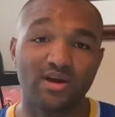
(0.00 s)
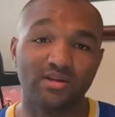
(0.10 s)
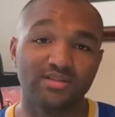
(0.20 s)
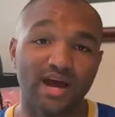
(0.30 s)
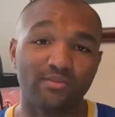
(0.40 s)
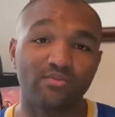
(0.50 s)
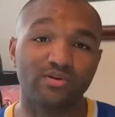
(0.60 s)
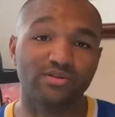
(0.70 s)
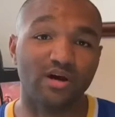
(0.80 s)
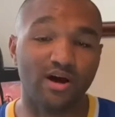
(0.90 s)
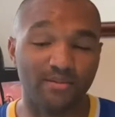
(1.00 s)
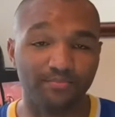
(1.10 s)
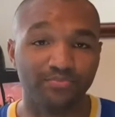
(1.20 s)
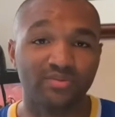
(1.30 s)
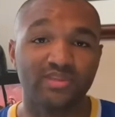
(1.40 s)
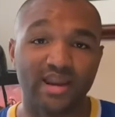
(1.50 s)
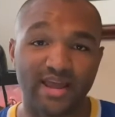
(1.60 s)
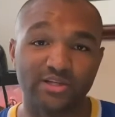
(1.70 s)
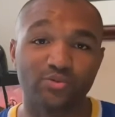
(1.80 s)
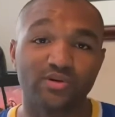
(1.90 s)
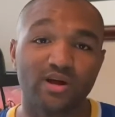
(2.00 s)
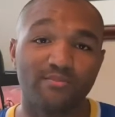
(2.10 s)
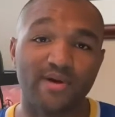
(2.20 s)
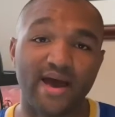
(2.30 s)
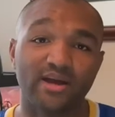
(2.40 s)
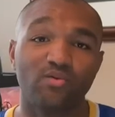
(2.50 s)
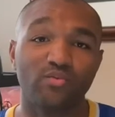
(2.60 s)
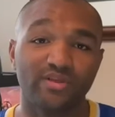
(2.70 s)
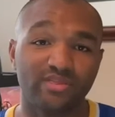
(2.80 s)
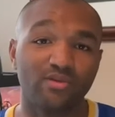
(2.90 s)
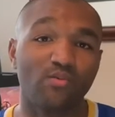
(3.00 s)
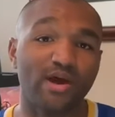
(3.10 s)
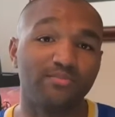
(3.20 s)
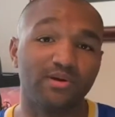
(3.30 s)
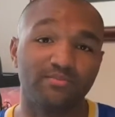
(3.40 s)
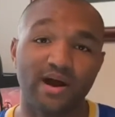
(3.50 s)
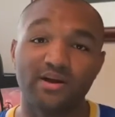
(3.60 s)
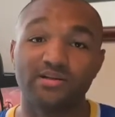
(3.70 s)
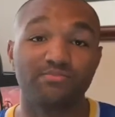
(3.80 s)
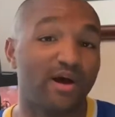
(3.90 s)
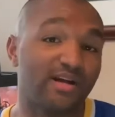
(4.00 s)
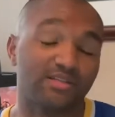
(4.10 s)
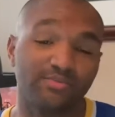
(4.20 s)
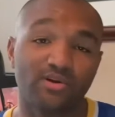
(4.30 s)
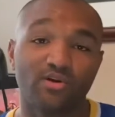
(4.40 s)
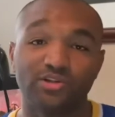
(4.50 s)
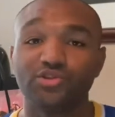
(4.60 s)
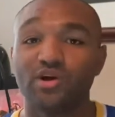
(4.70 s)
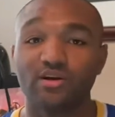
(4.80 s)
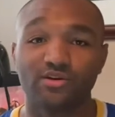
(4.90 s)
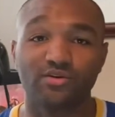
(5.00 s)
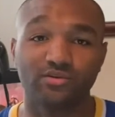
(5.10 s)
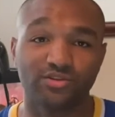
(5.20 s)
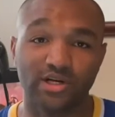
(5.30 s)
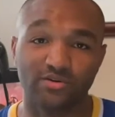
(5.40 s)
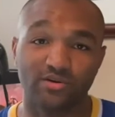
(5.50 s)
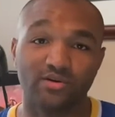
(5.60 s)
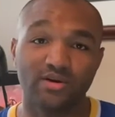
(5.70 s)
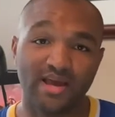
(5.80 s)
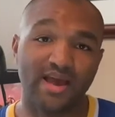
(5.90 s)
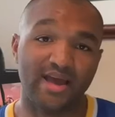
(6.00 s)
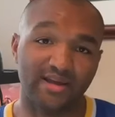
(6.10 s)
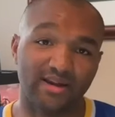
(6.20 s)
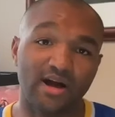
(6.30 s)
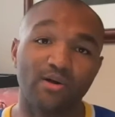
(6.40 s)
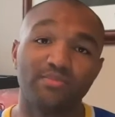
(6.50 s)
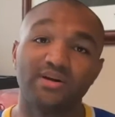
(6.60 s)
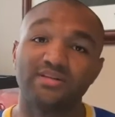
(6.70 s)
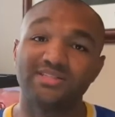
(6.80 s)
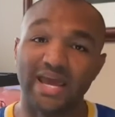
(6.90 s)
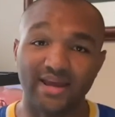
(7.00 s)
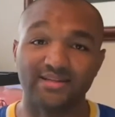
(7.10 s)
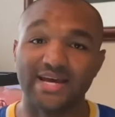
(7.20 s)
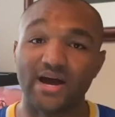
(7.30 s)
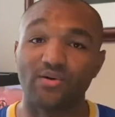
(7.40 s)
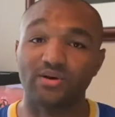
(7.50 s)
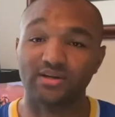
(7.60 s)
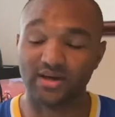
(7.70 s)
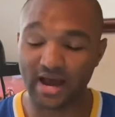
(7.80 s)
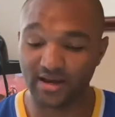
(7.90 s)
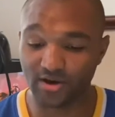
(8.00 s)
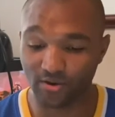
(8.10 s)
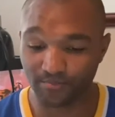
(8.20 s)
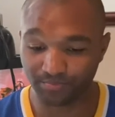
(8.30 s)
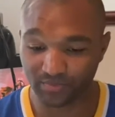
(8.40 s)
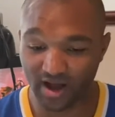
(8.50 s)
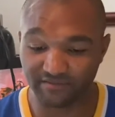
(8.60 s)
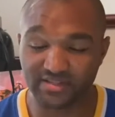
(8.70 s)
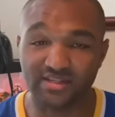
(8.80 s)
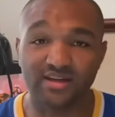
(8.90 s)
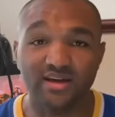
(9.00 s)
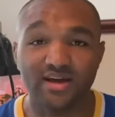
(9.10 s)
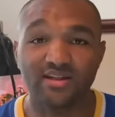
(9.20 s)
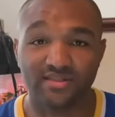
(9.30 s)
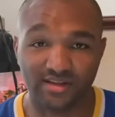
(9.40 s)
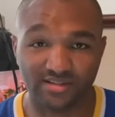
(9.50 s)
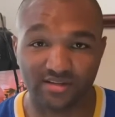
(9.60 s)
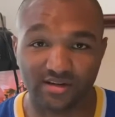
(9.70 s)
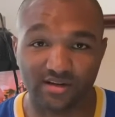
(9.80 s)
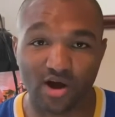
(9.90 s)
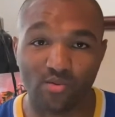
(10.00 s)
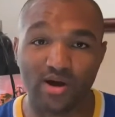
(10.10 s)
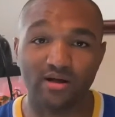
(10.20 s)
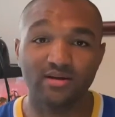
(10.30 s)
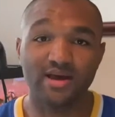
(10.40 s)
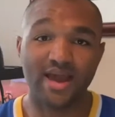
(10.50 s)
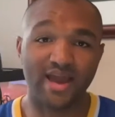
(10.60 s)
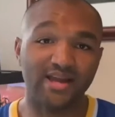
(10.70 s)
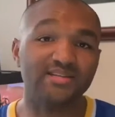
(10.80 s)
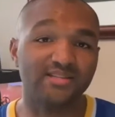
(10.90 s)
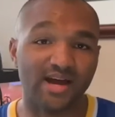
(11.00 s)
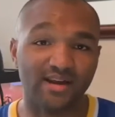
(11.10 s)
time was up, that Ace would come back with the Whitebeard Pirates, possibly, or a stronger crew in general, and help take down Kaido. Obviously, things didn't go well. Ace died